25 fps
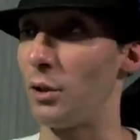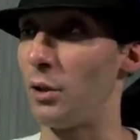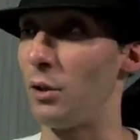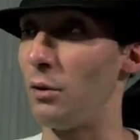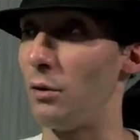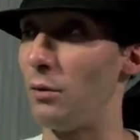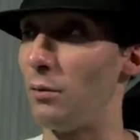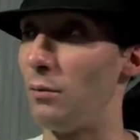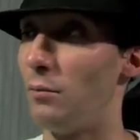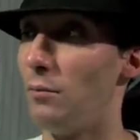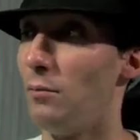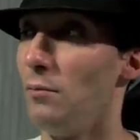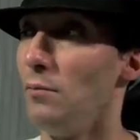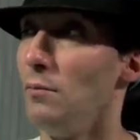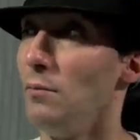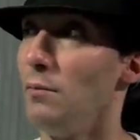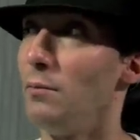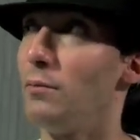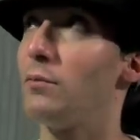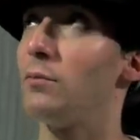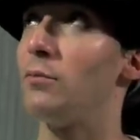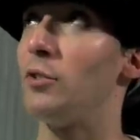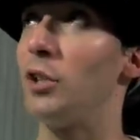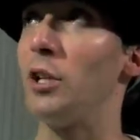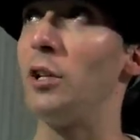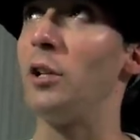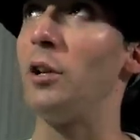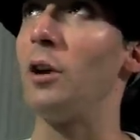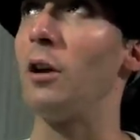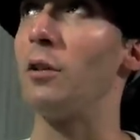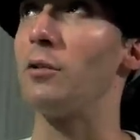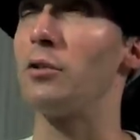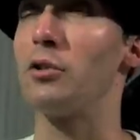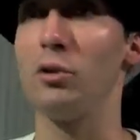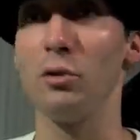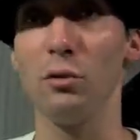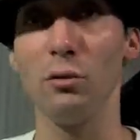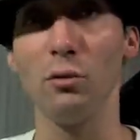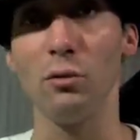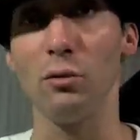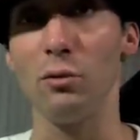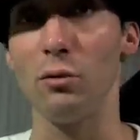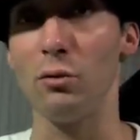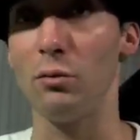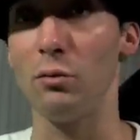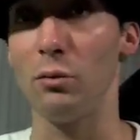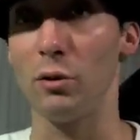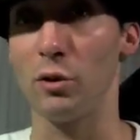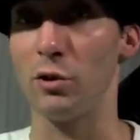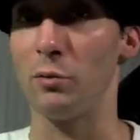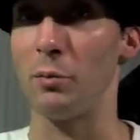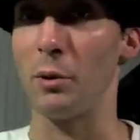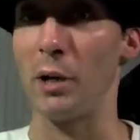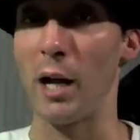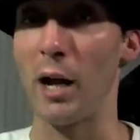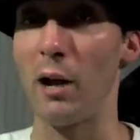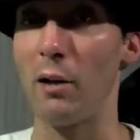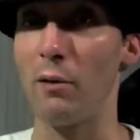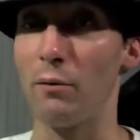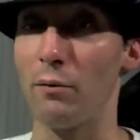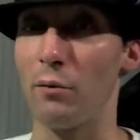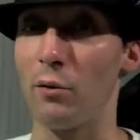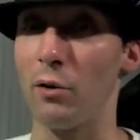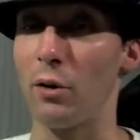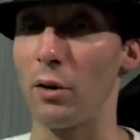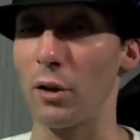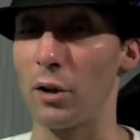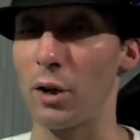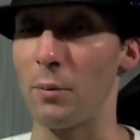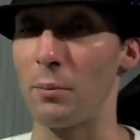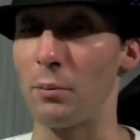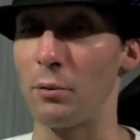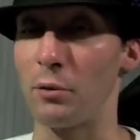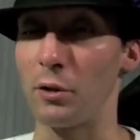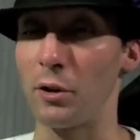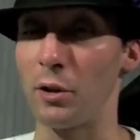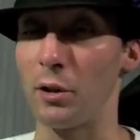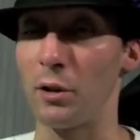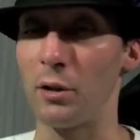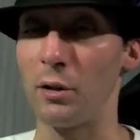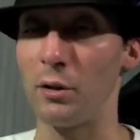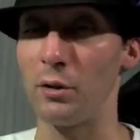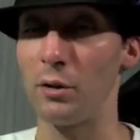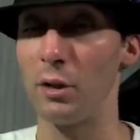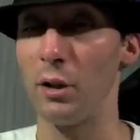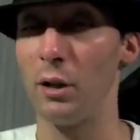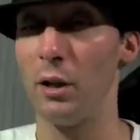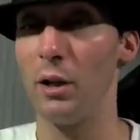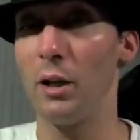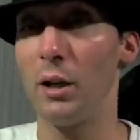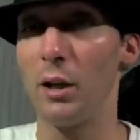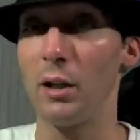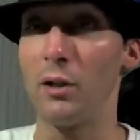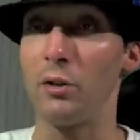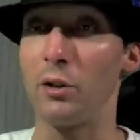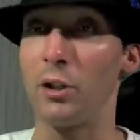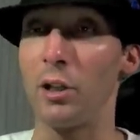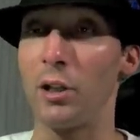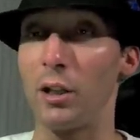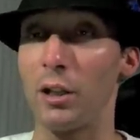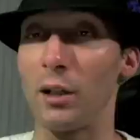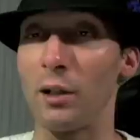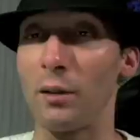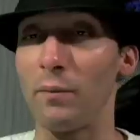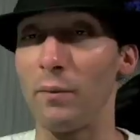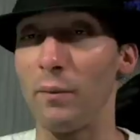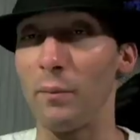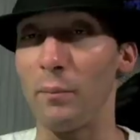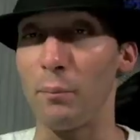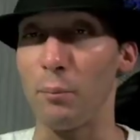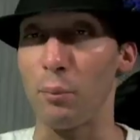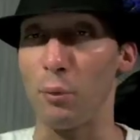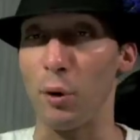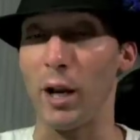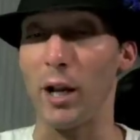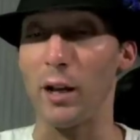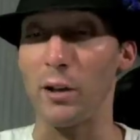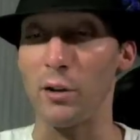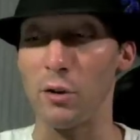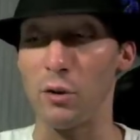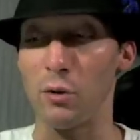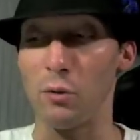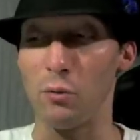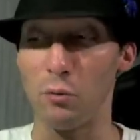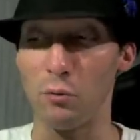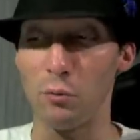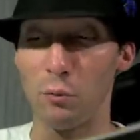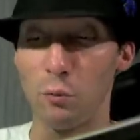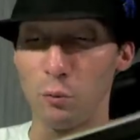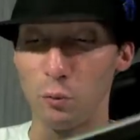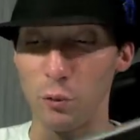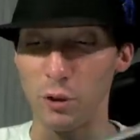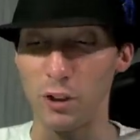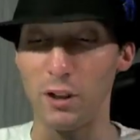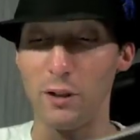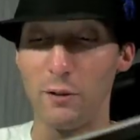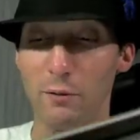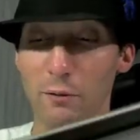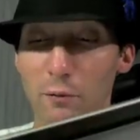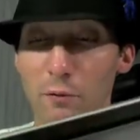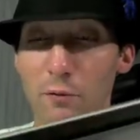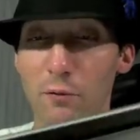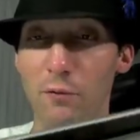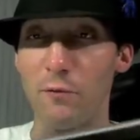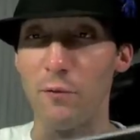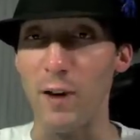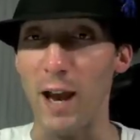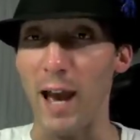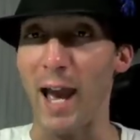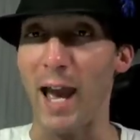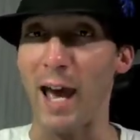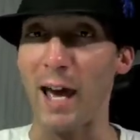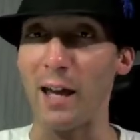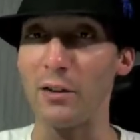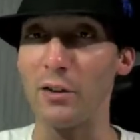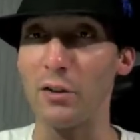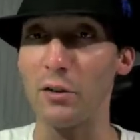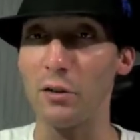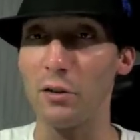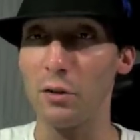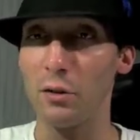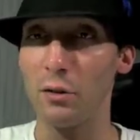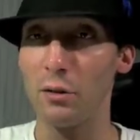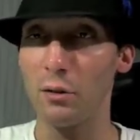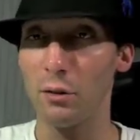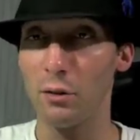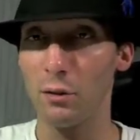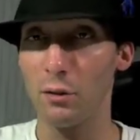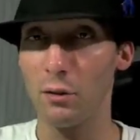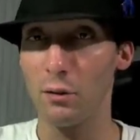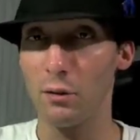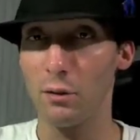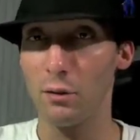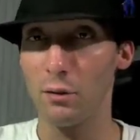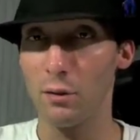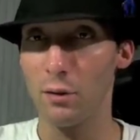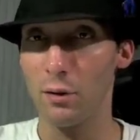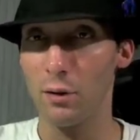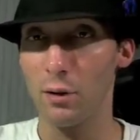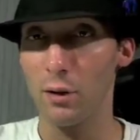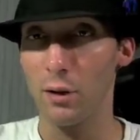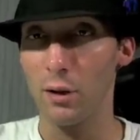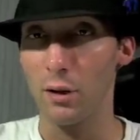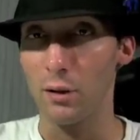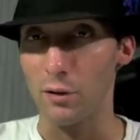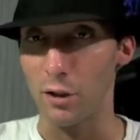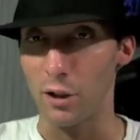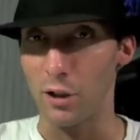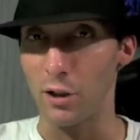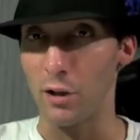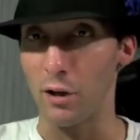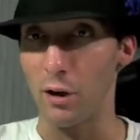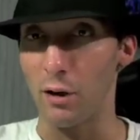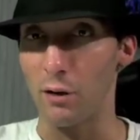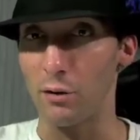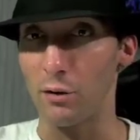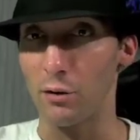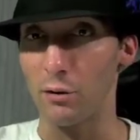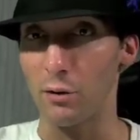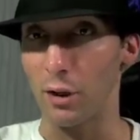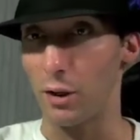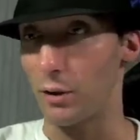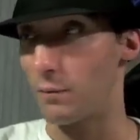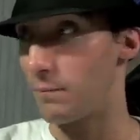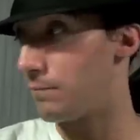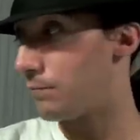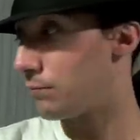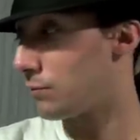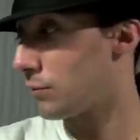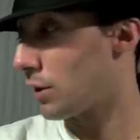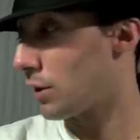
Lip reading: old, DDR2, which has been out for a couple of years. You're getting brand new, really fast DDR3.